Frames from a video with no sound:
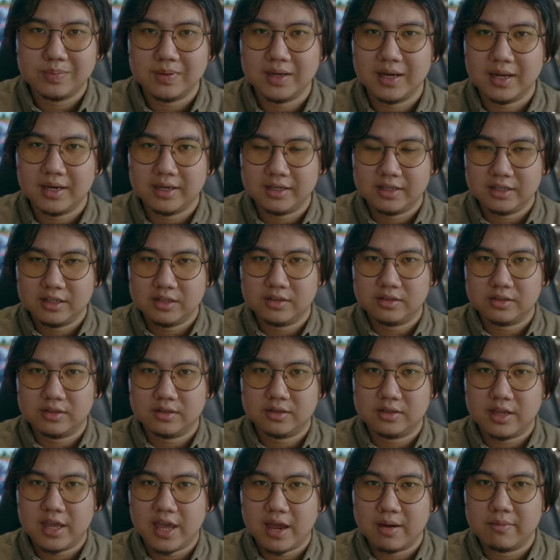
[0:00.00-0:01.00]
but this
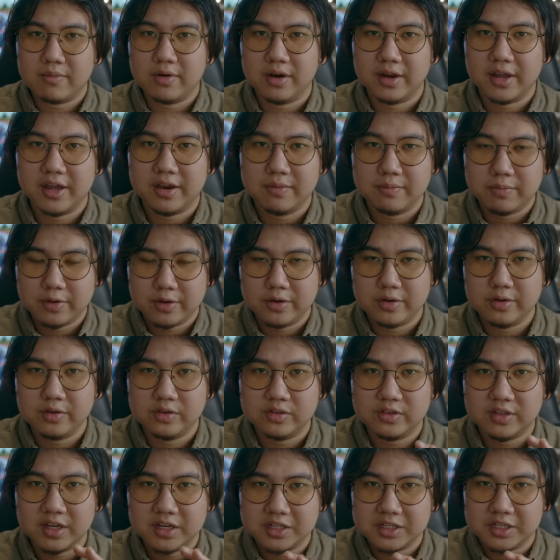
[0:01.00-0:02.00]
camera can produce
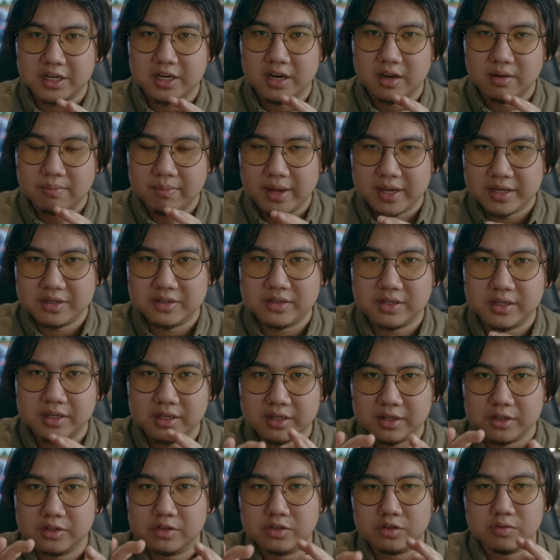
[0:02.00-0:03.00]
such an
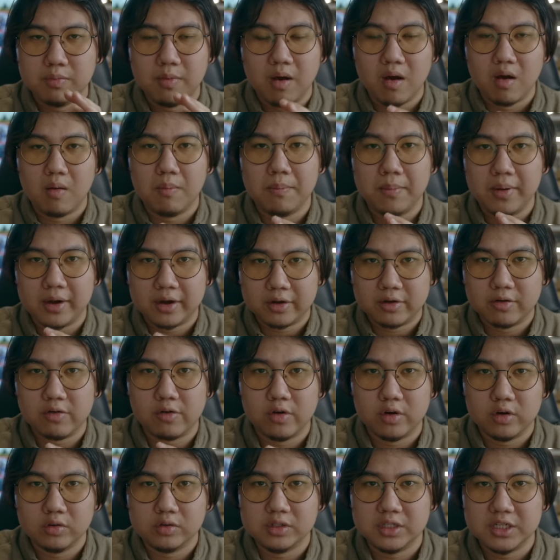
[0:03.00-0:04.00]
amazing small
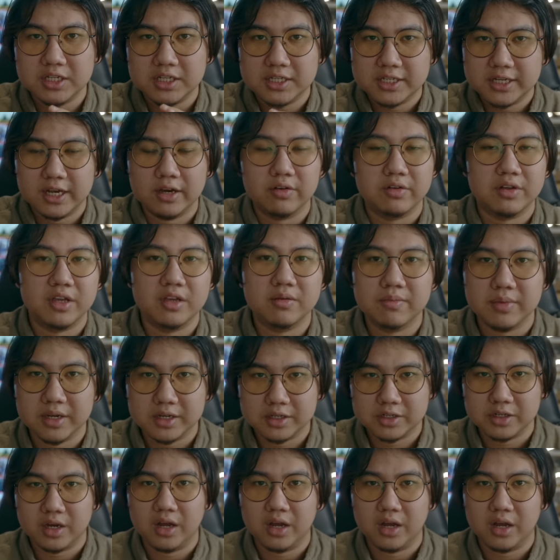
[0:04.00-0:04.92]
macro detail image